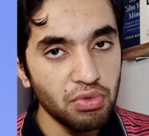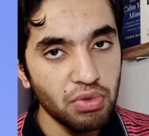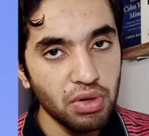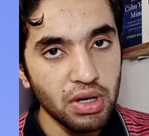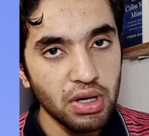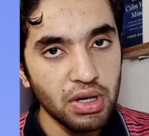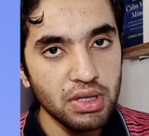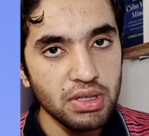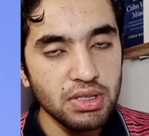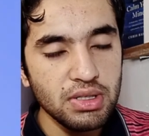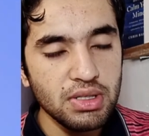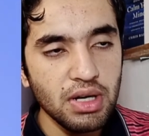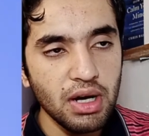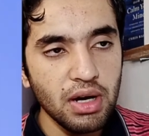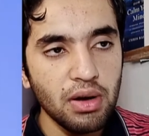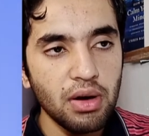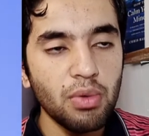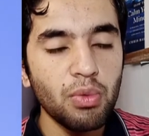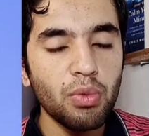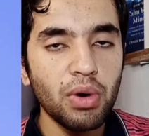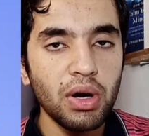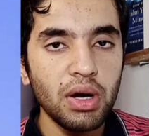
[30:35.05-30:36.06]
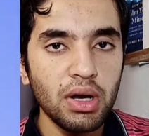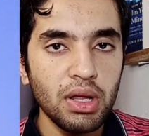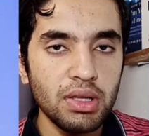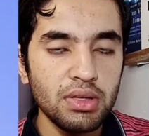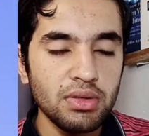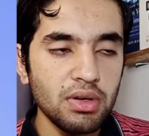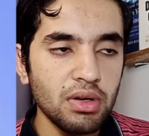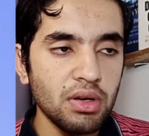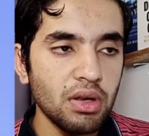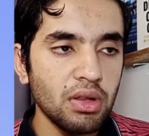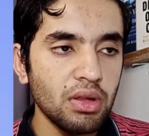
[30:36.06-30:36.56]
If you want to understand what
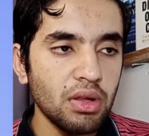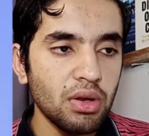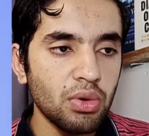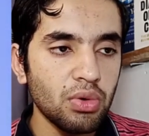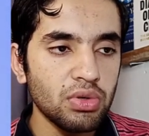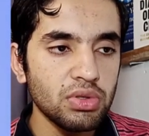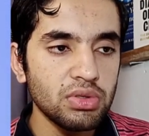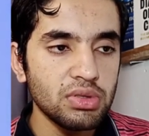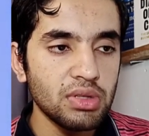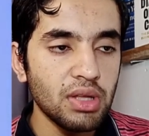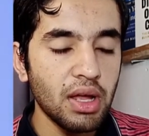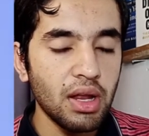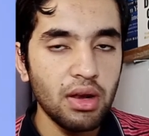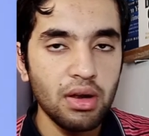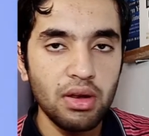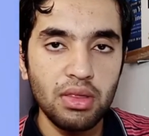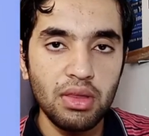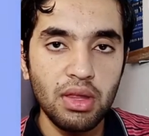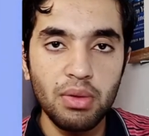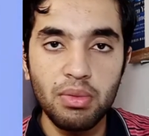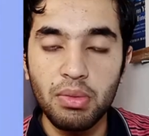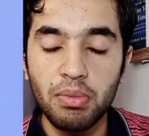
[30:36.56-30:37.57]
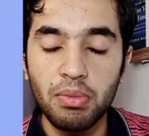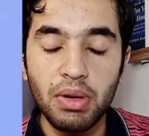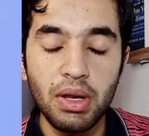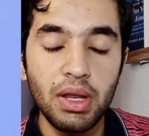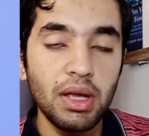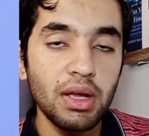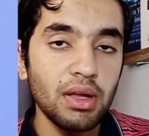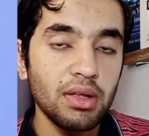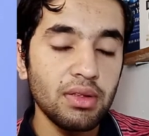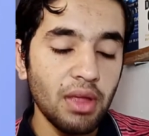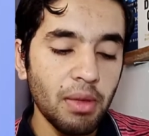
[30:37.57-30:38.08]
is written in the notes, then there will
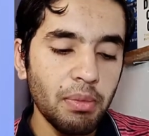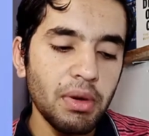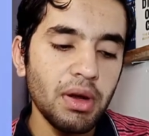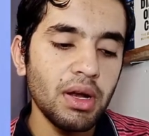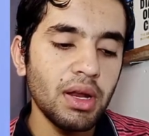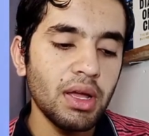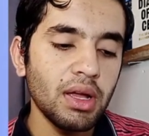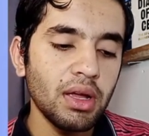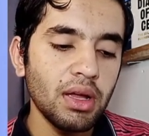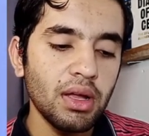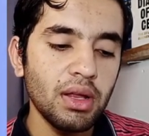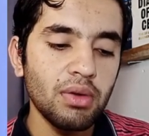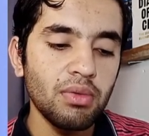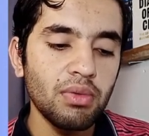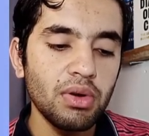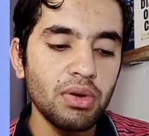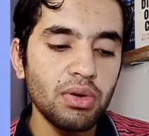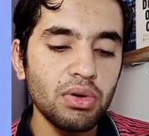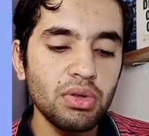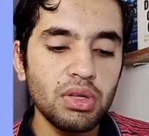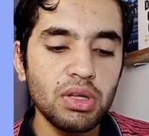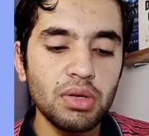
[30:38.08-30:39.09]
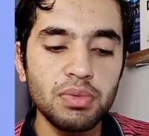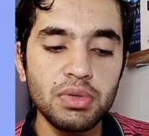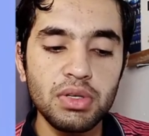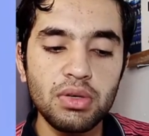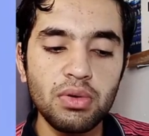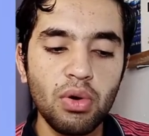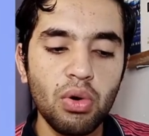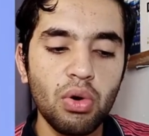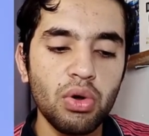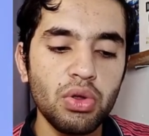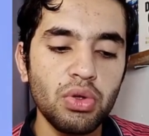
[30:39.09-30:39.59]
be separate link in video
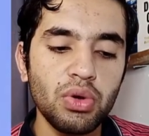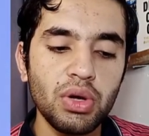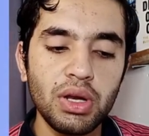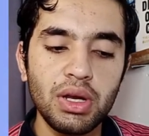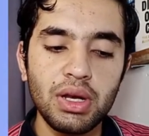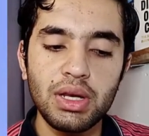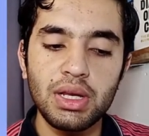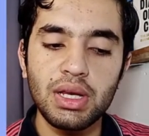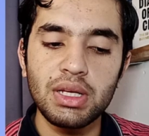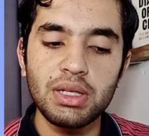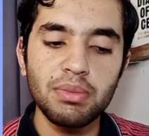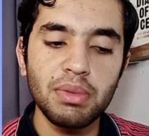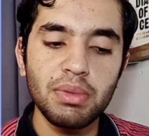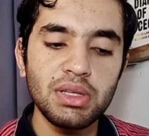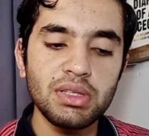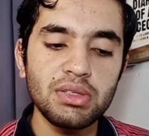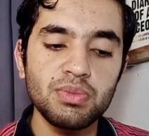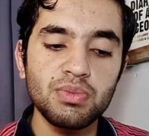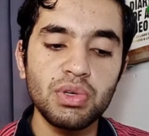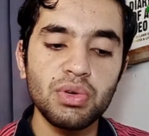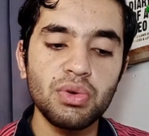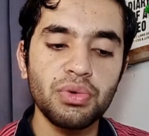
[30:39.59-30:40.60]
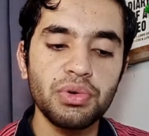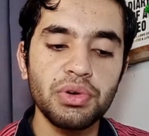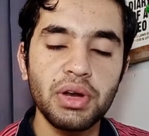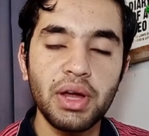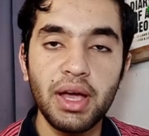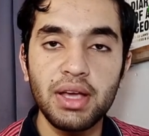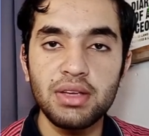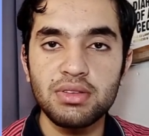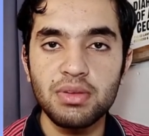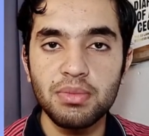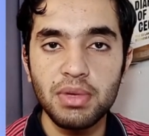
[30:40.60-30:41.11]
description, or you can like message me
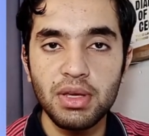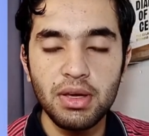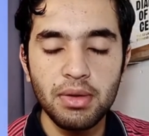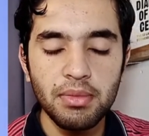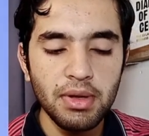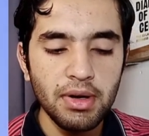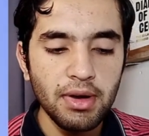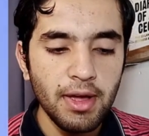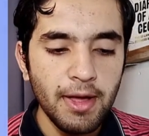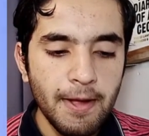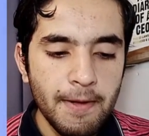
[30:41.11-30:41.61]
on Sami.